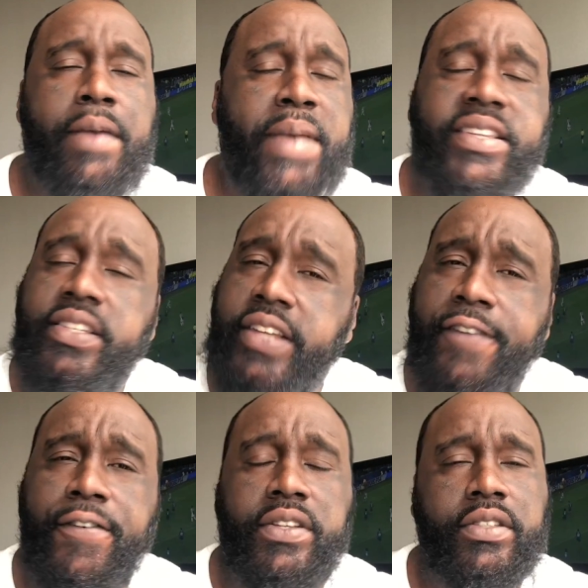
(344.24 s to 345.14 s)
It makes a
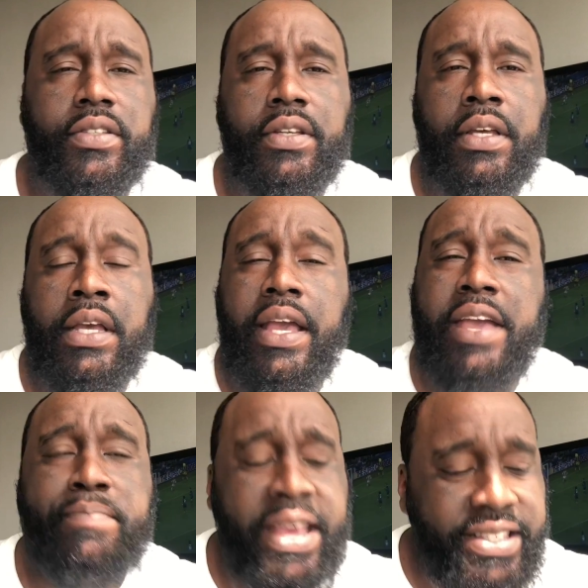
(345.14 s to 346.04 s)
difference.
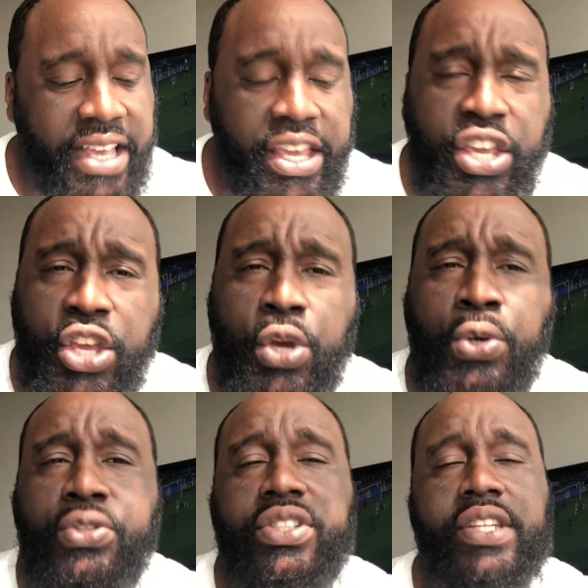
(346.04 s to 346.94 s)
It makes a
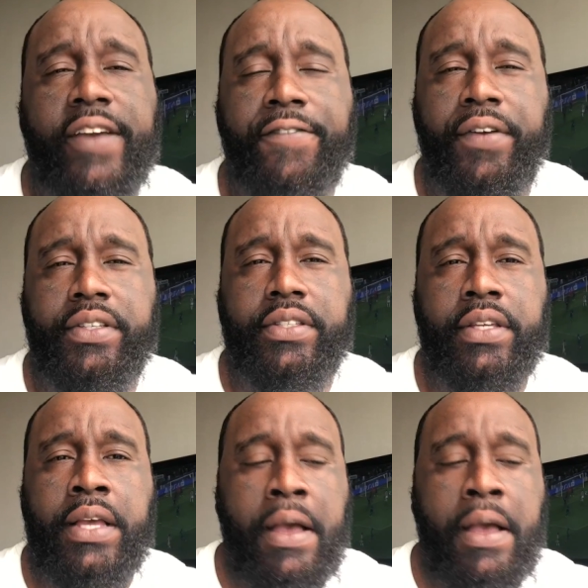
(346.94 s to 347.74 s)
huge difference.